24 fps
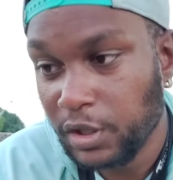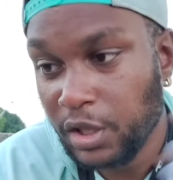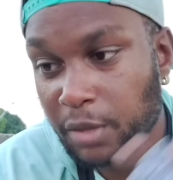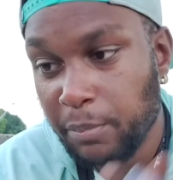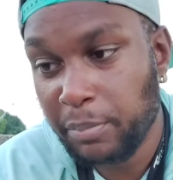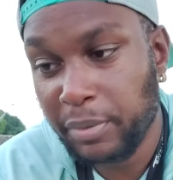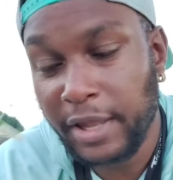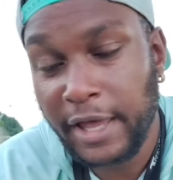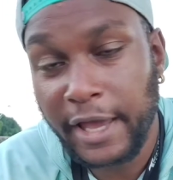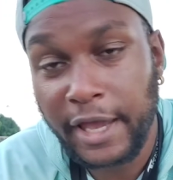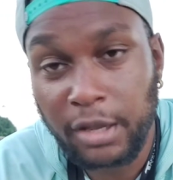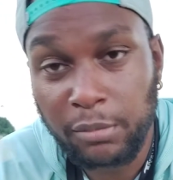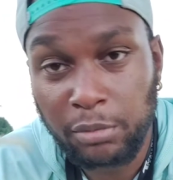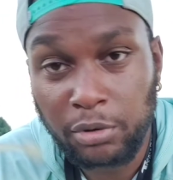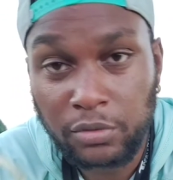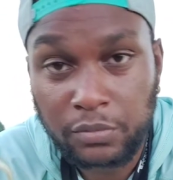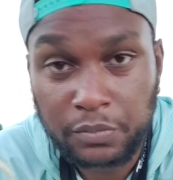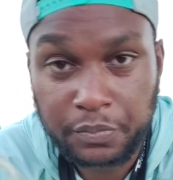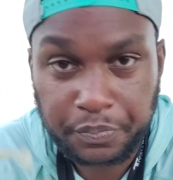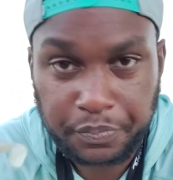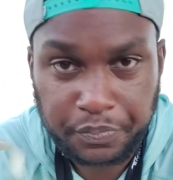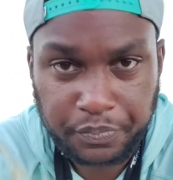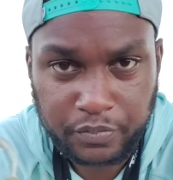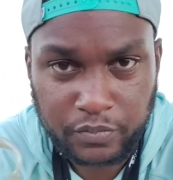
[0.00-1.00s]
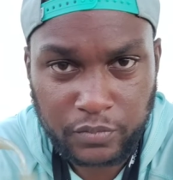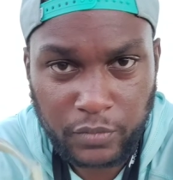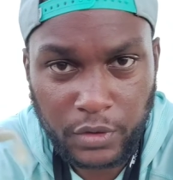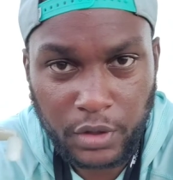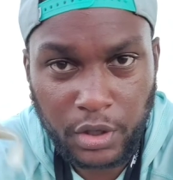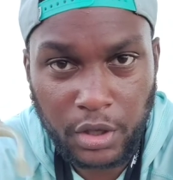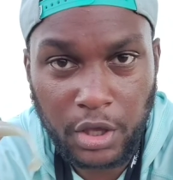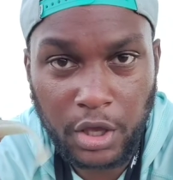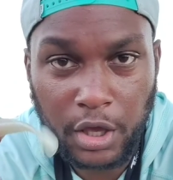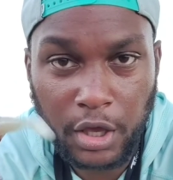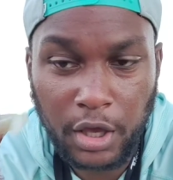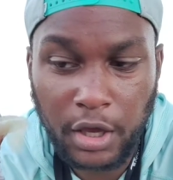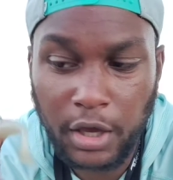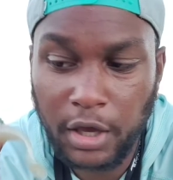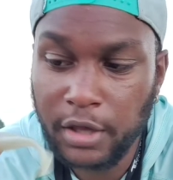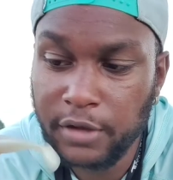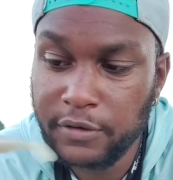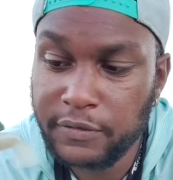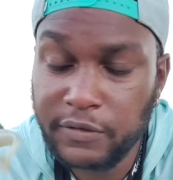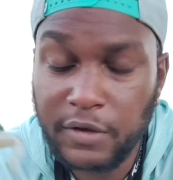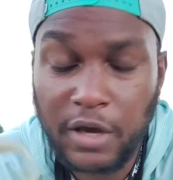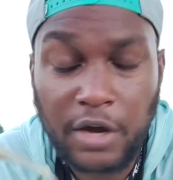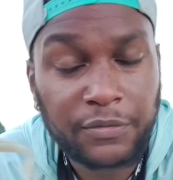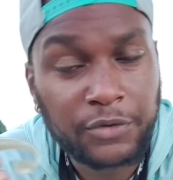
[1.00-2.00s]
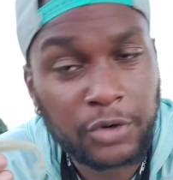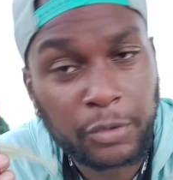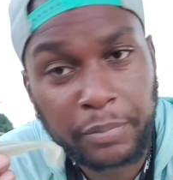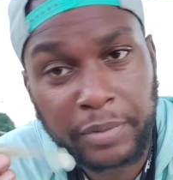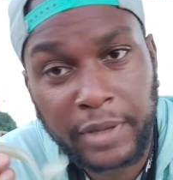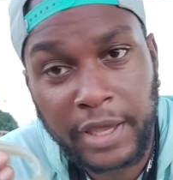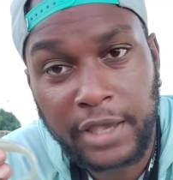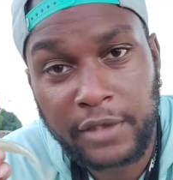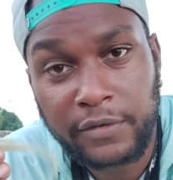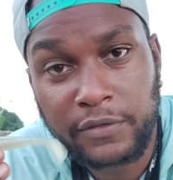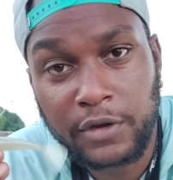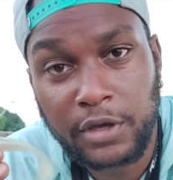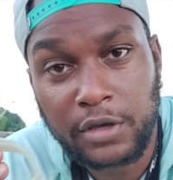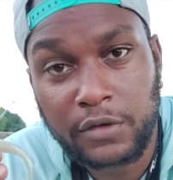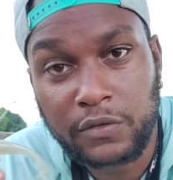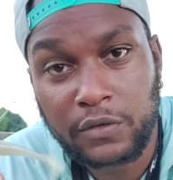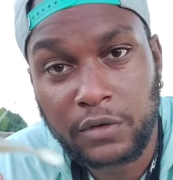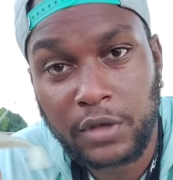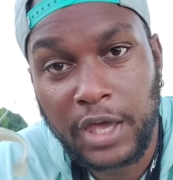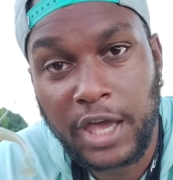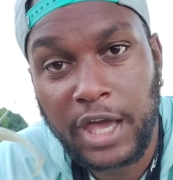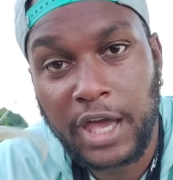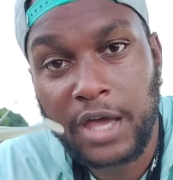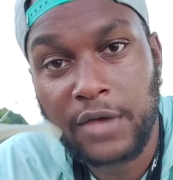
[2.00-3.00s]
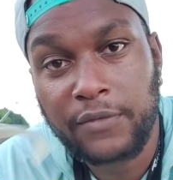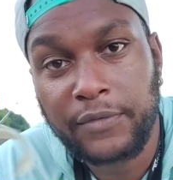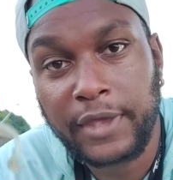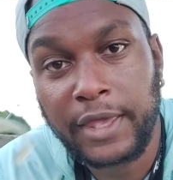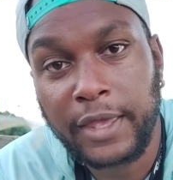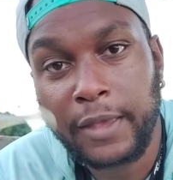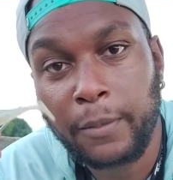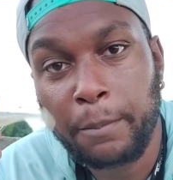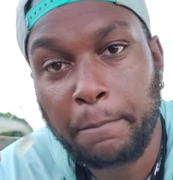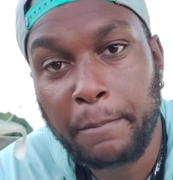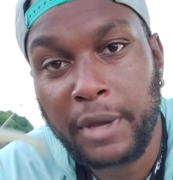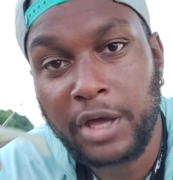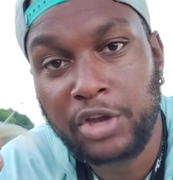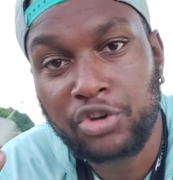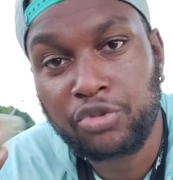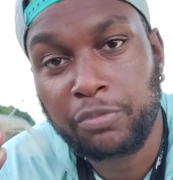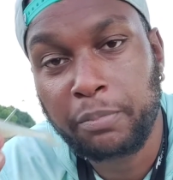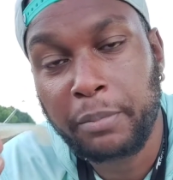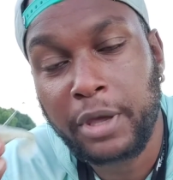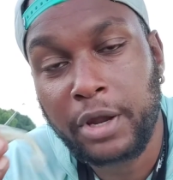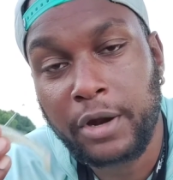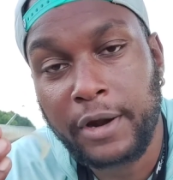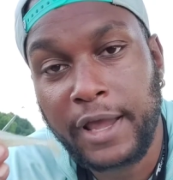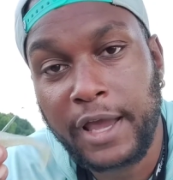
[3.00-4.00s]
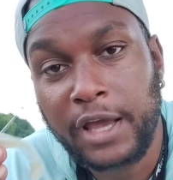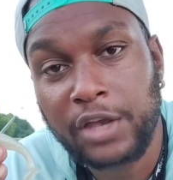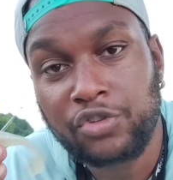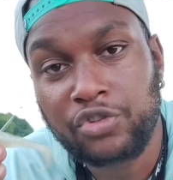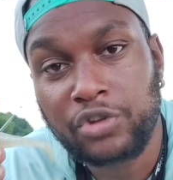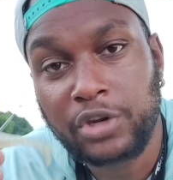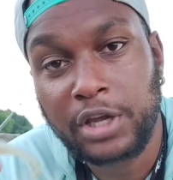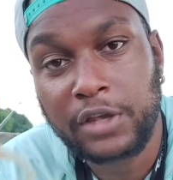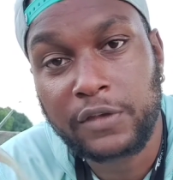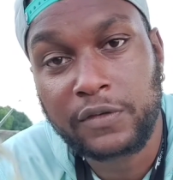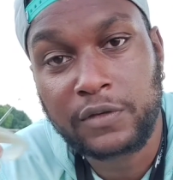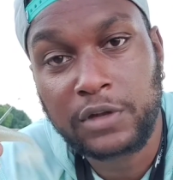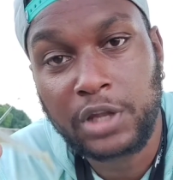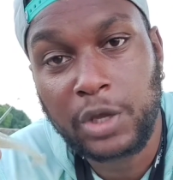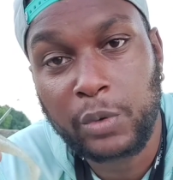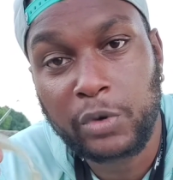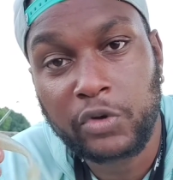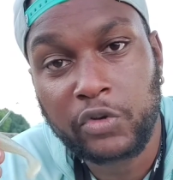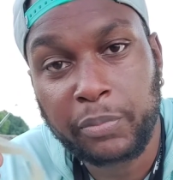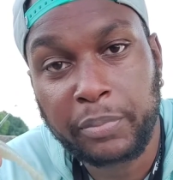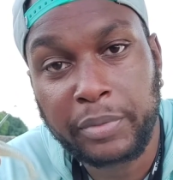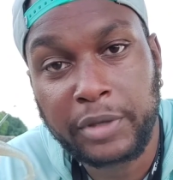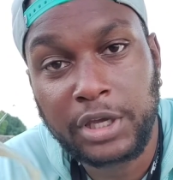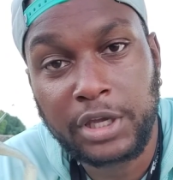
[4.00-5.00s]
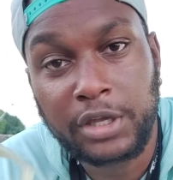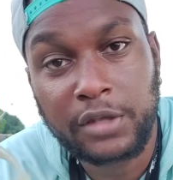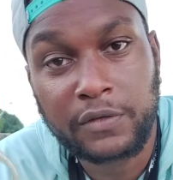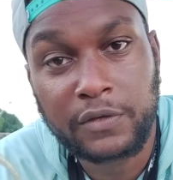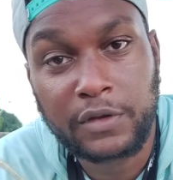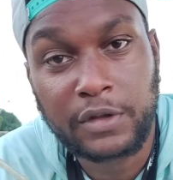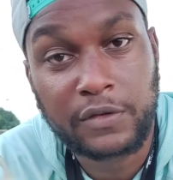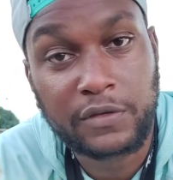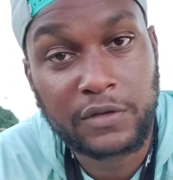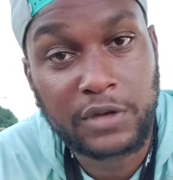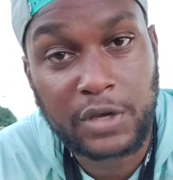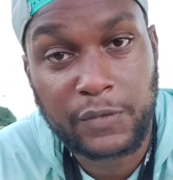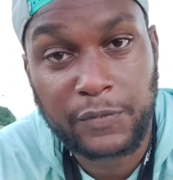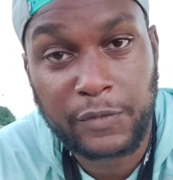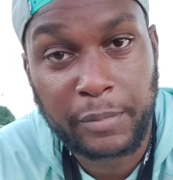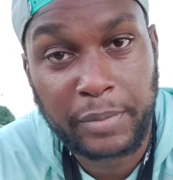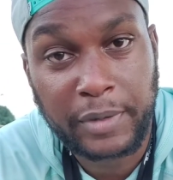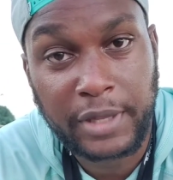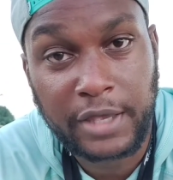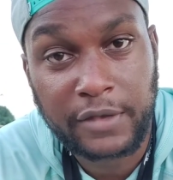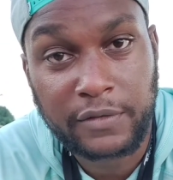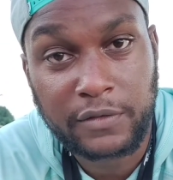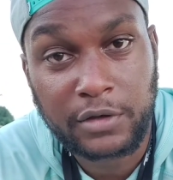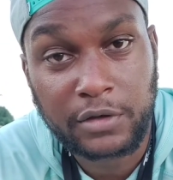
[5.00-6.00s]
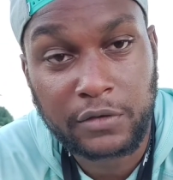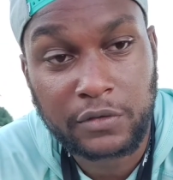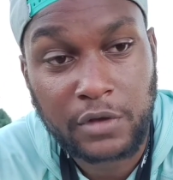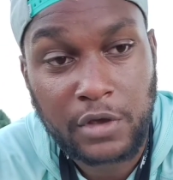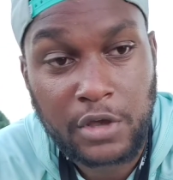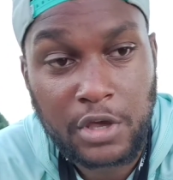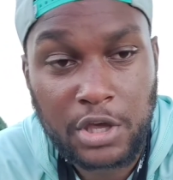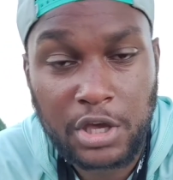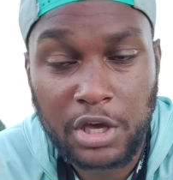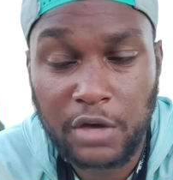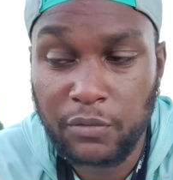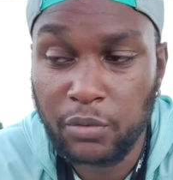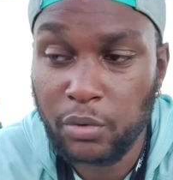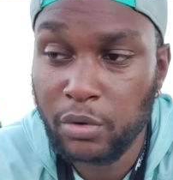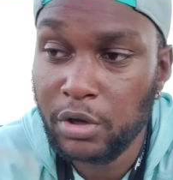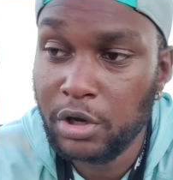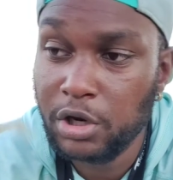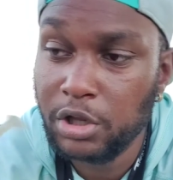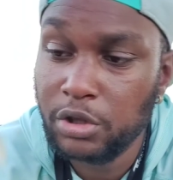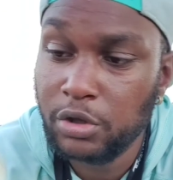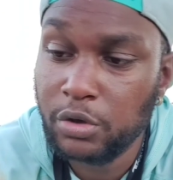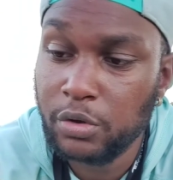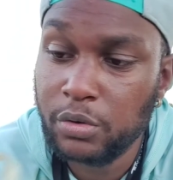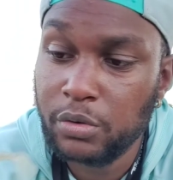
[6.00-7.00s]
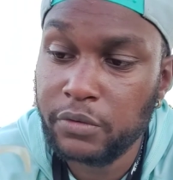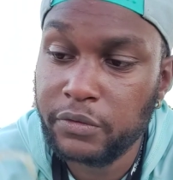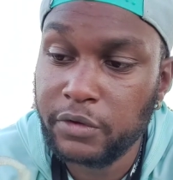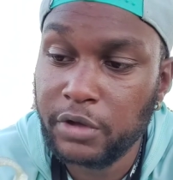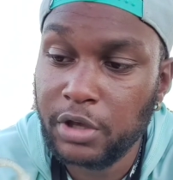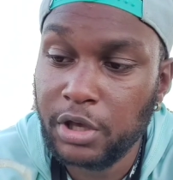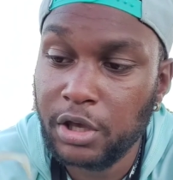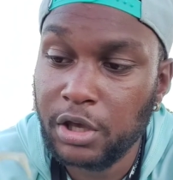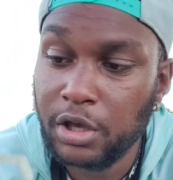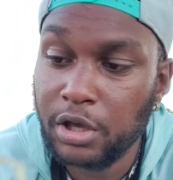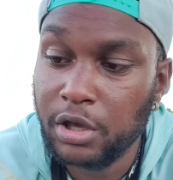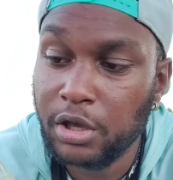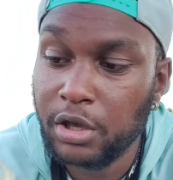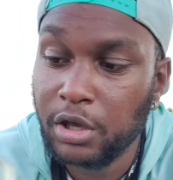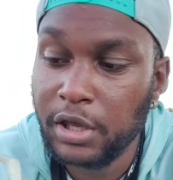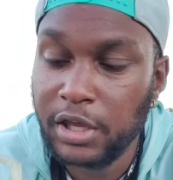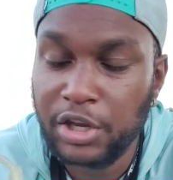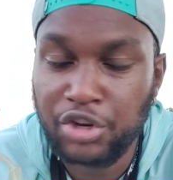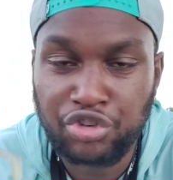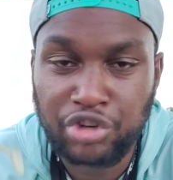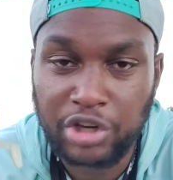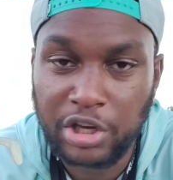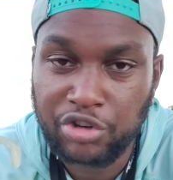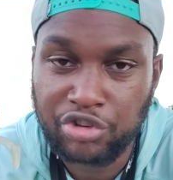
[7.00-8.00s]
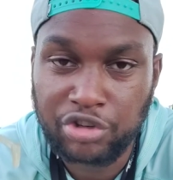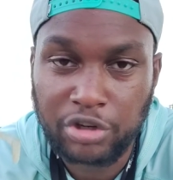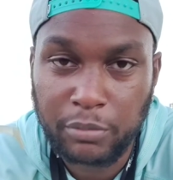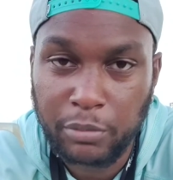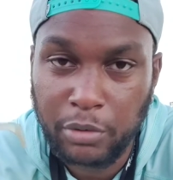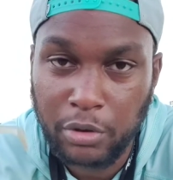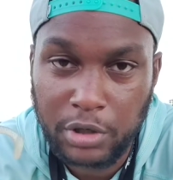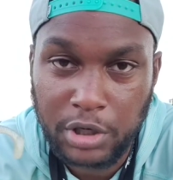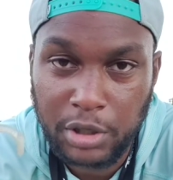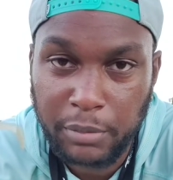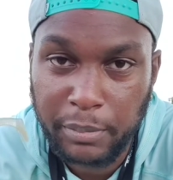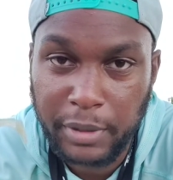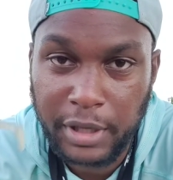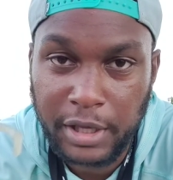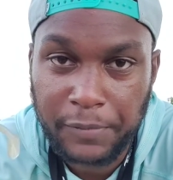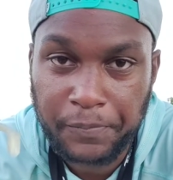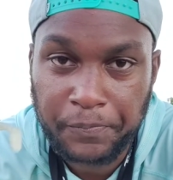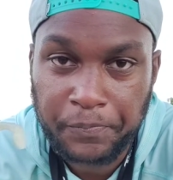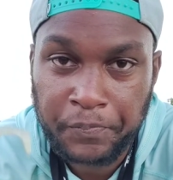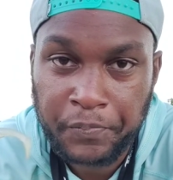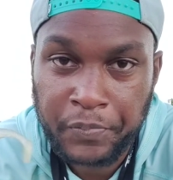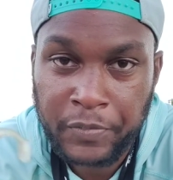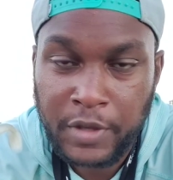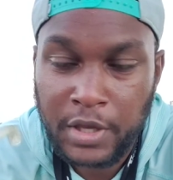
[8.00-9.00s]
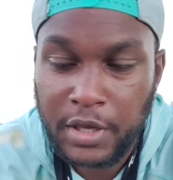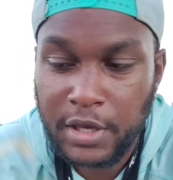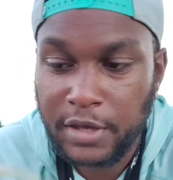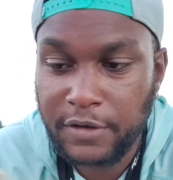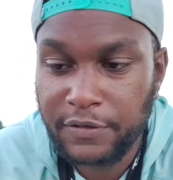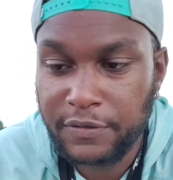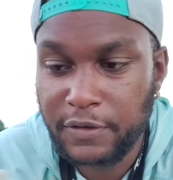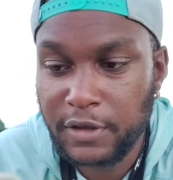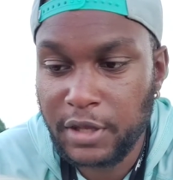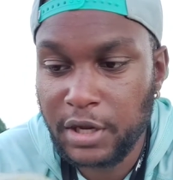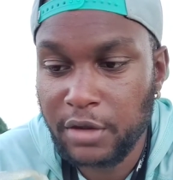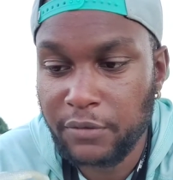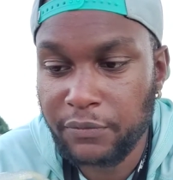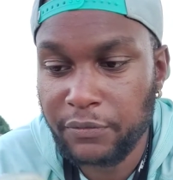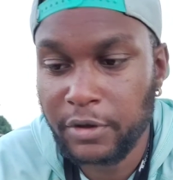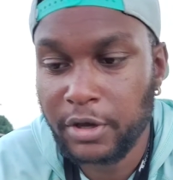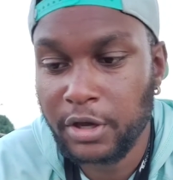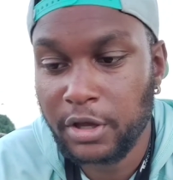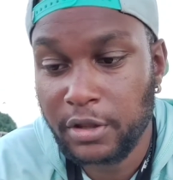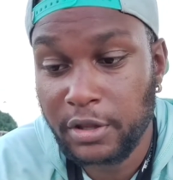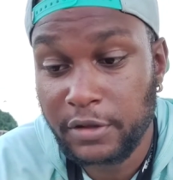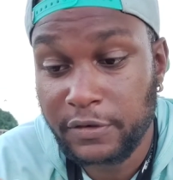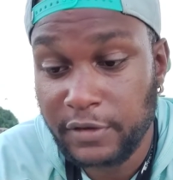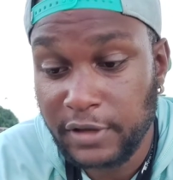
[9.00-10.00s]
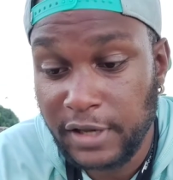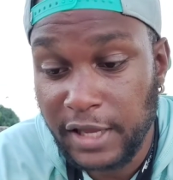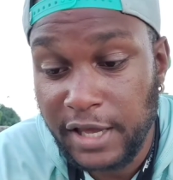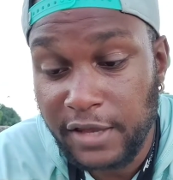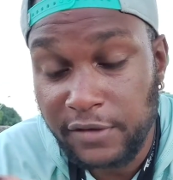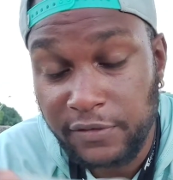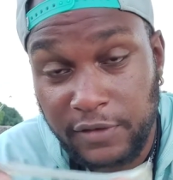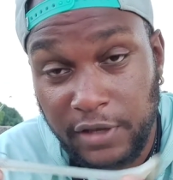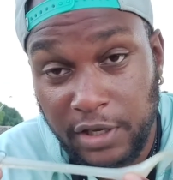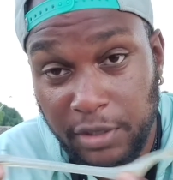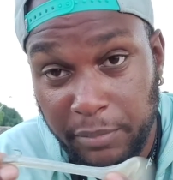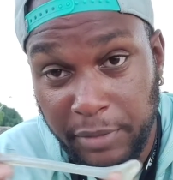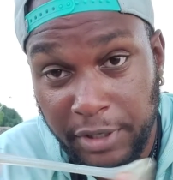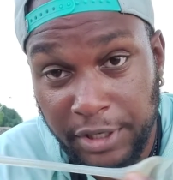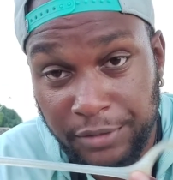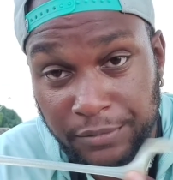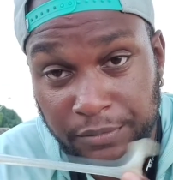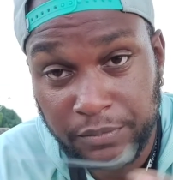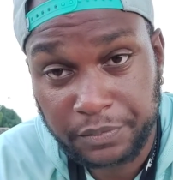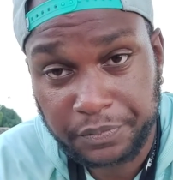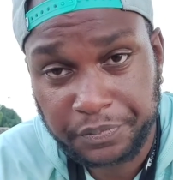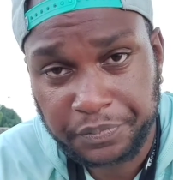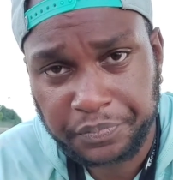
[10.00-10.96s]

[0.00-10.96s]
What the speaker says: and pliable, softer plastics have a much better action at slower speeds than stiffer plastics. If you're going to use injection molded bait instead of this ElaZtech bait,